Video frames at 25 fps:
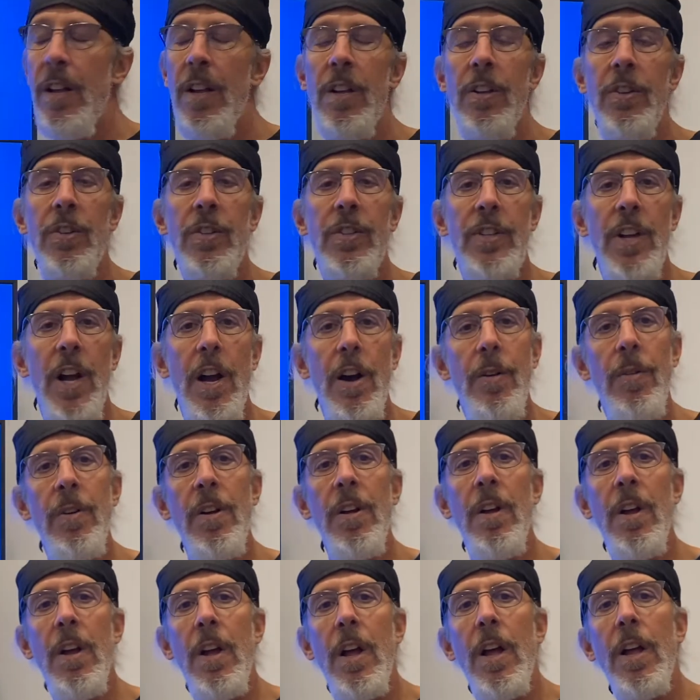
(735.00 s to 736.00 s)
So
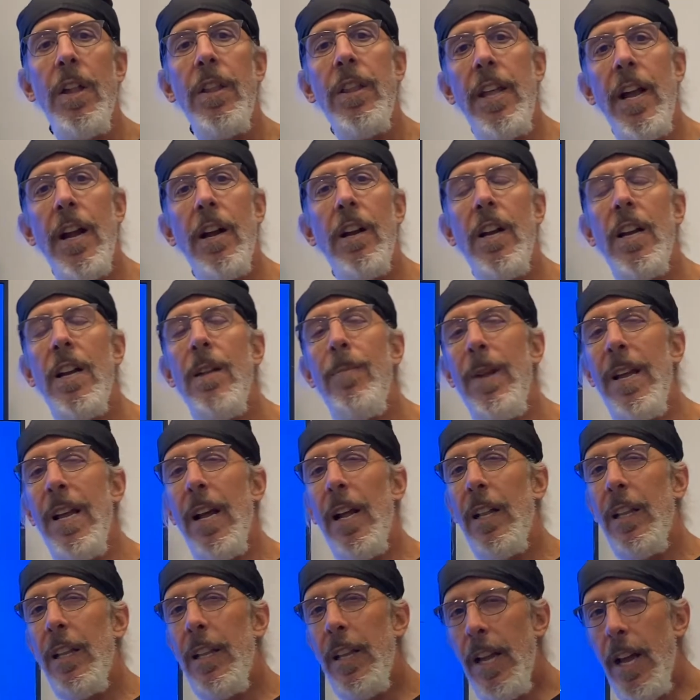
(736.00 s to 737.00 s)
they're going to be a
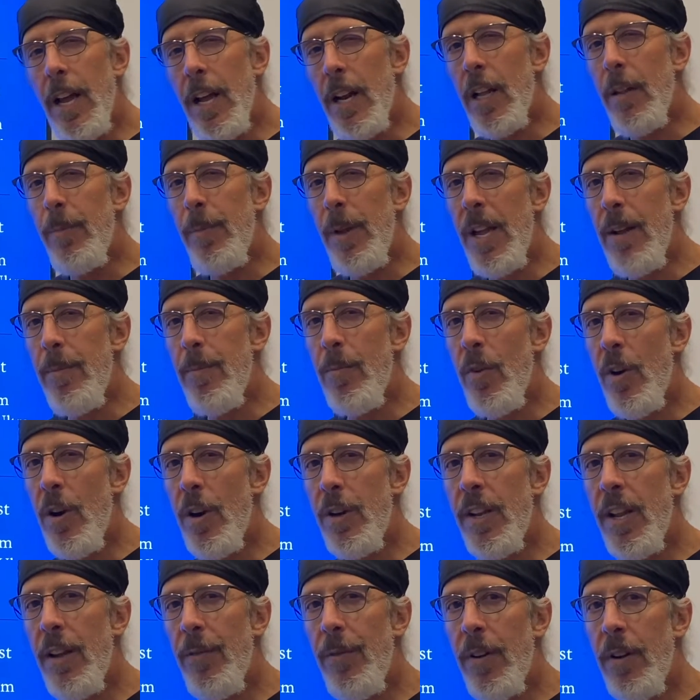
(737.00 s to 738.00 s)
little bit more
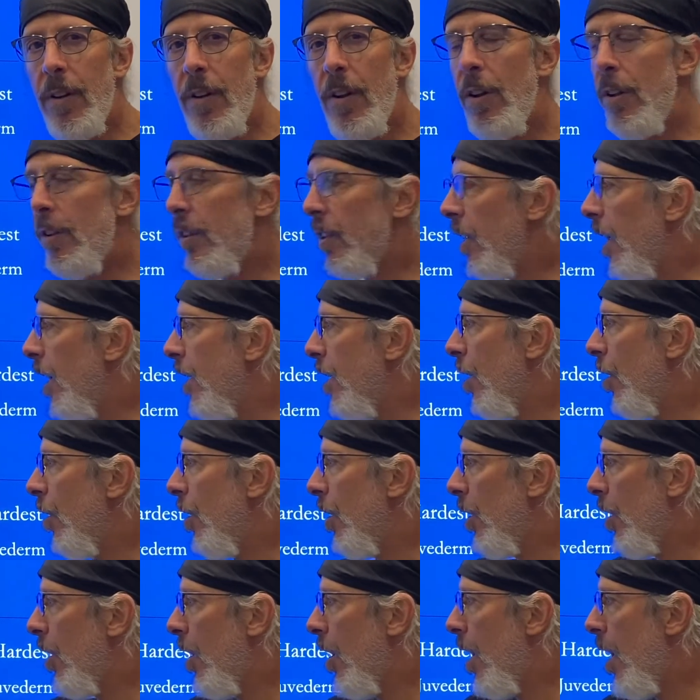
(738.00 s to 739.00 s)
difficult than
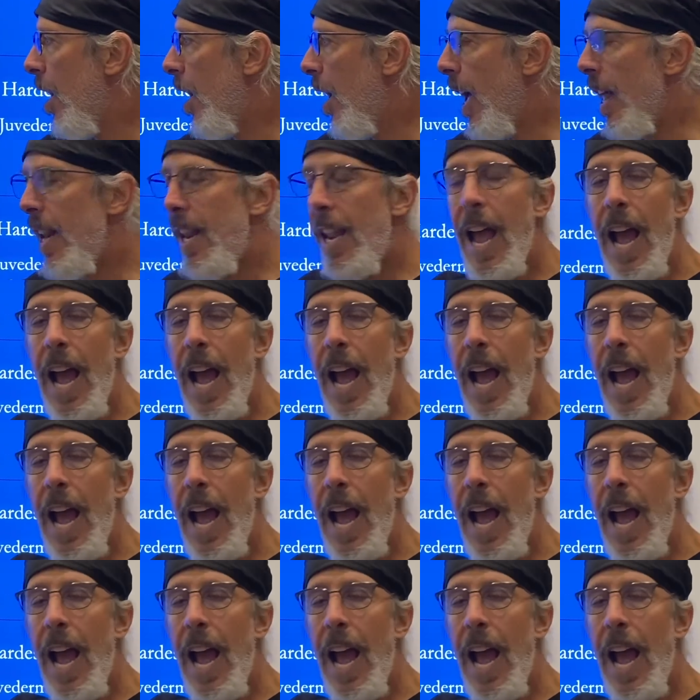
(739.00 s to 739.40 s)
your uh,